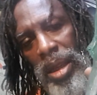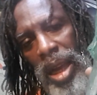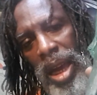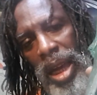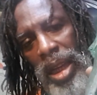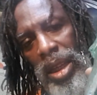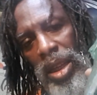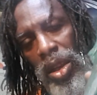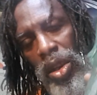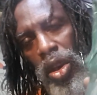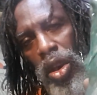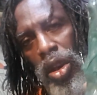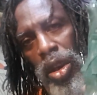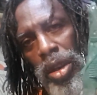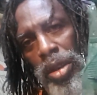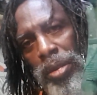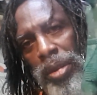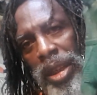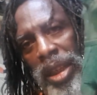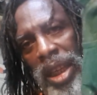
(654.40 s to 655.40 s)
had the
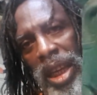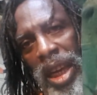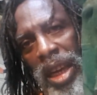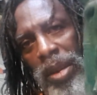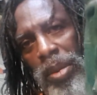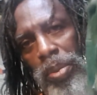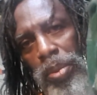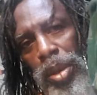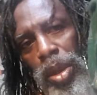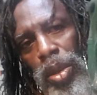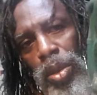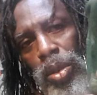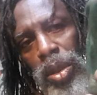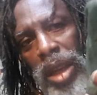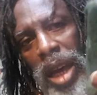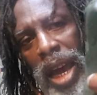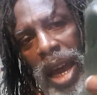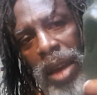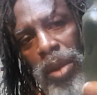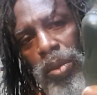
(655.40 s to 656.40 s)
color in there, the blue
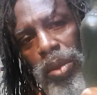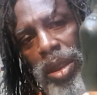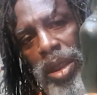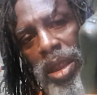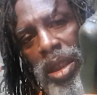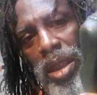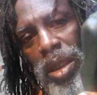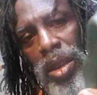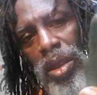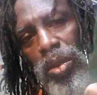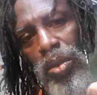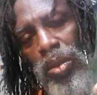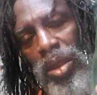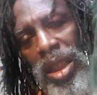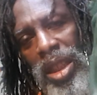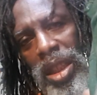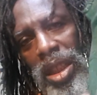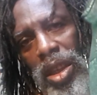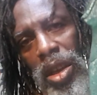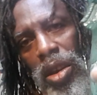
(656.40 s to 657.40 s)
dye, which is
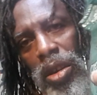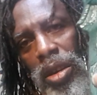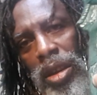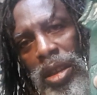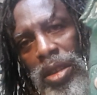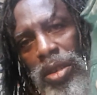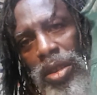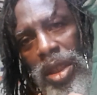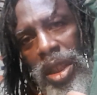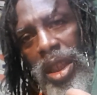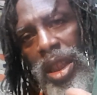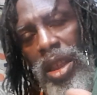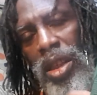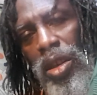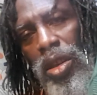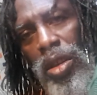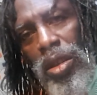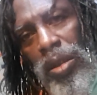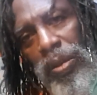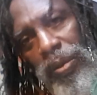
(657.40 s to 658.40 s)
this color you've seen a
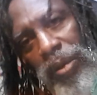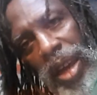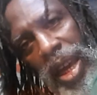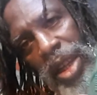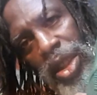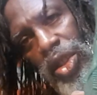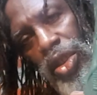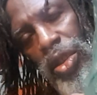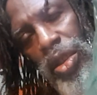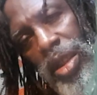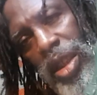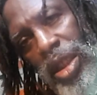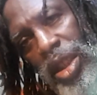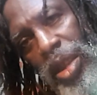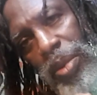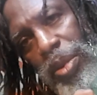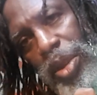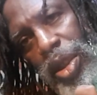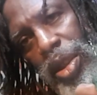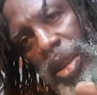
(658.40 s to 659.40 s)
lot of ancient
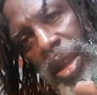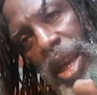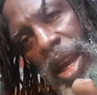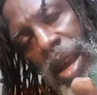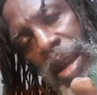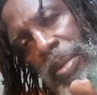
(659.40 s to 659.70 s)
Egyptian